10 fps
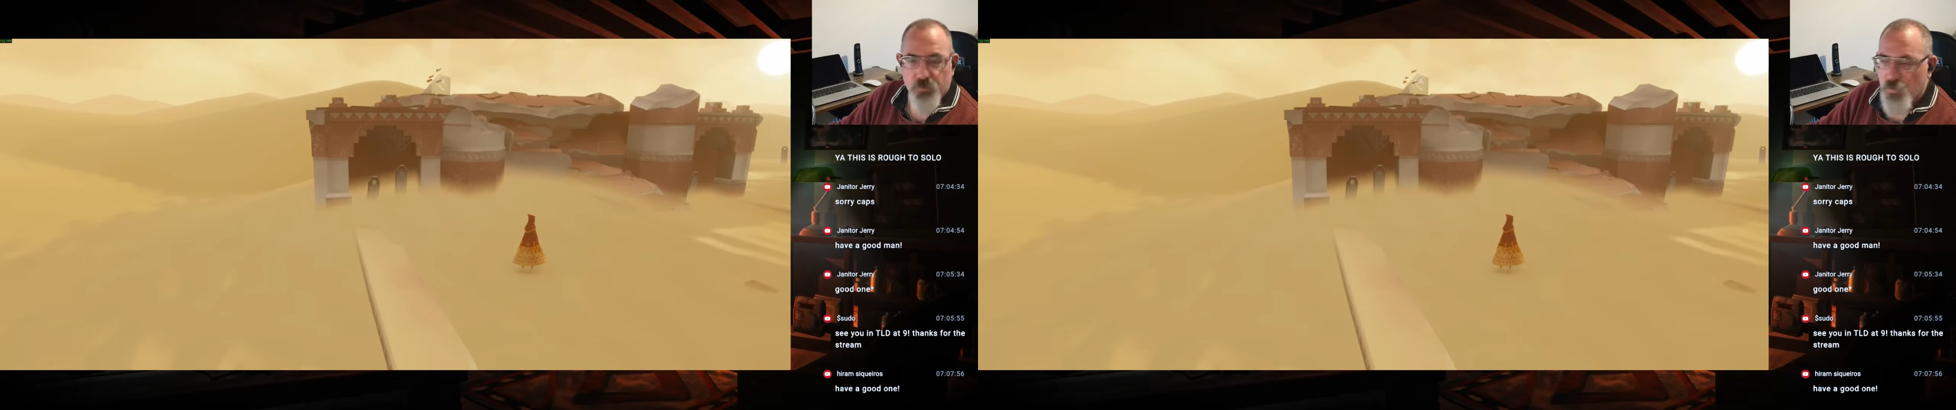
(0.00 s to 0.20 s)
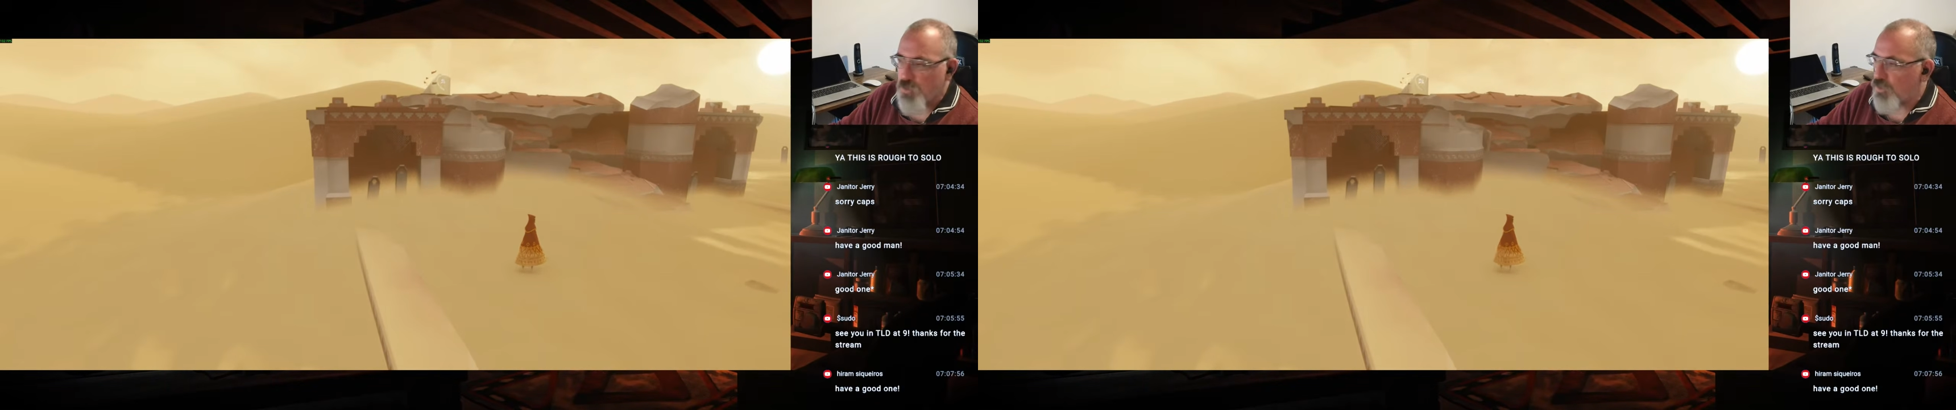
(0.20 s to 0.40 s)

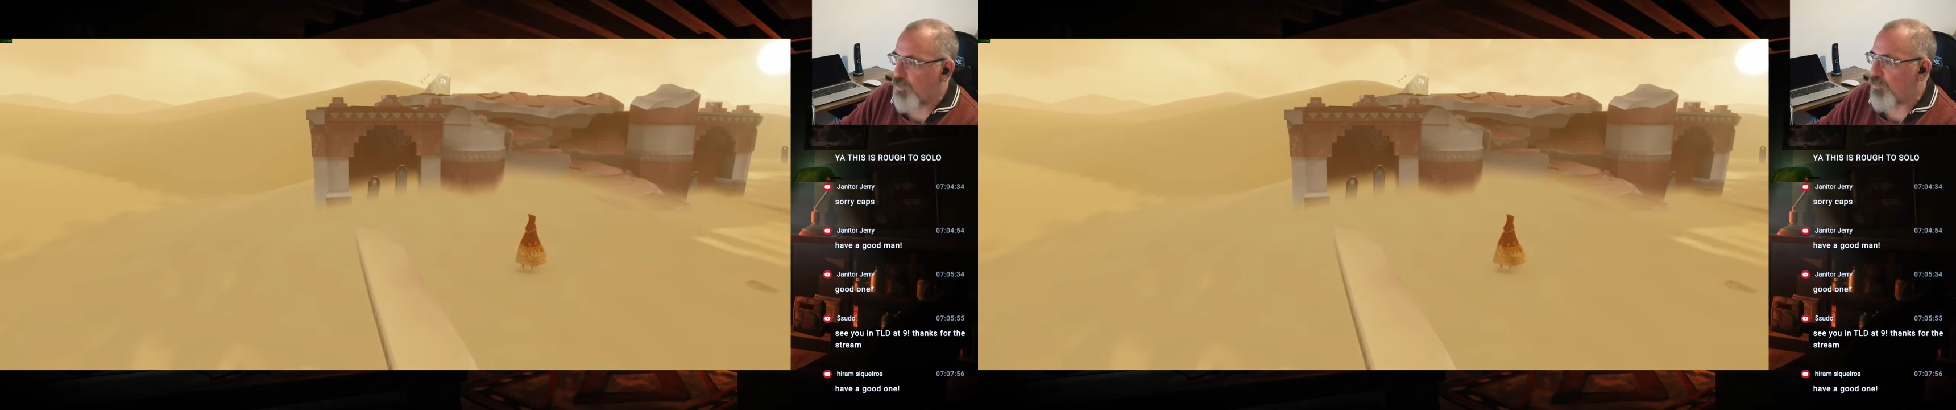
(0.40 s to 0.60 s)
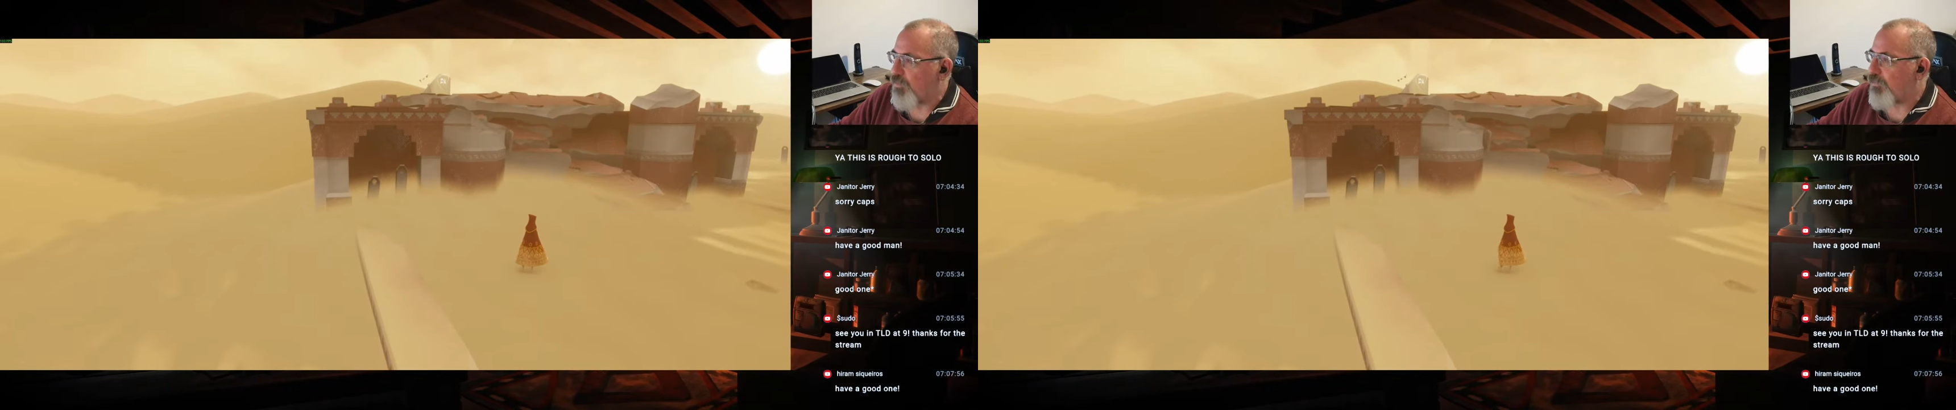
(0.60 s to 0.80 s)

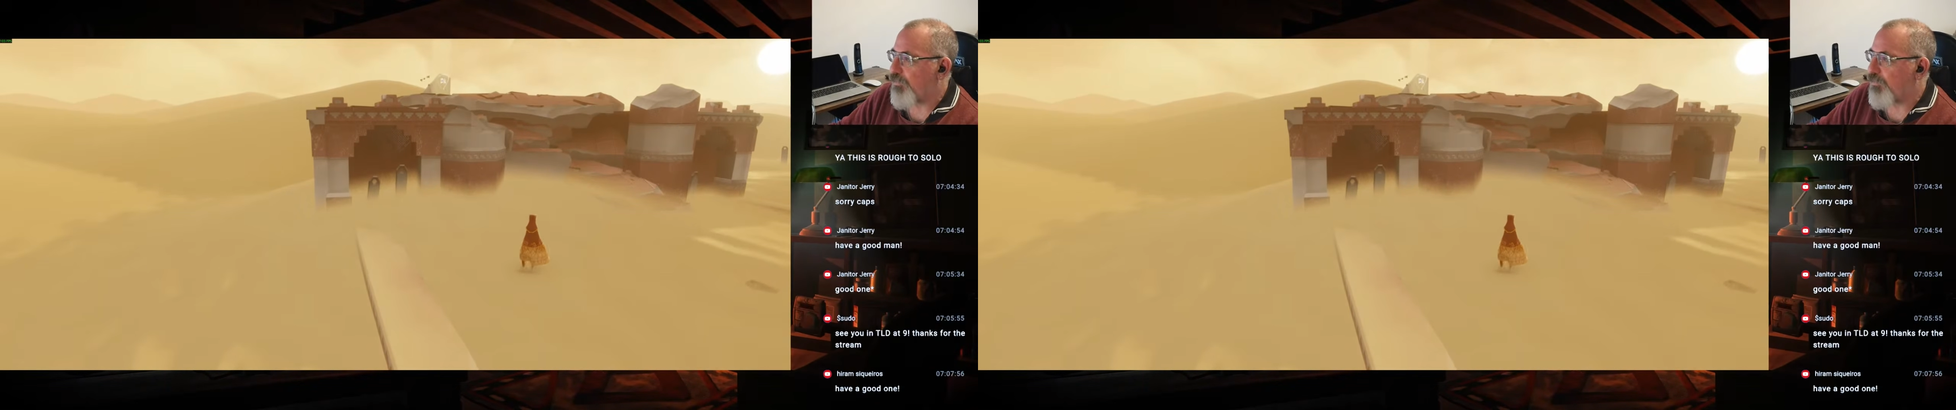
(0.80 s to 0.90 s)
So